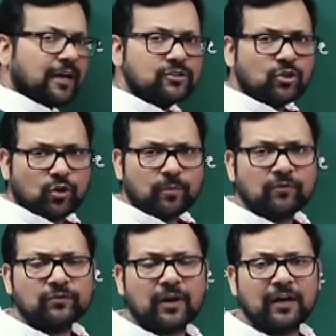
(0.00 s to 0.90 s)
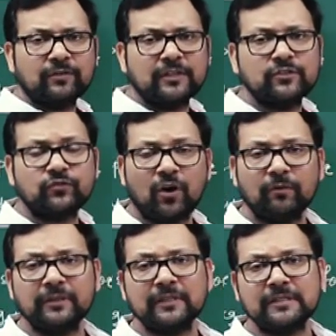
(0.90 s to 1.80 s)
isotope of carbon is
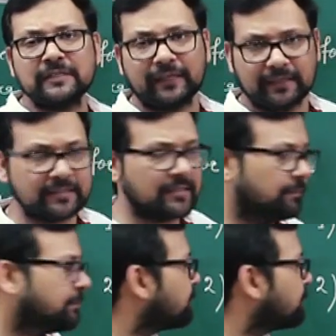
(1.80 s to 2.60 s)
formed in the second step.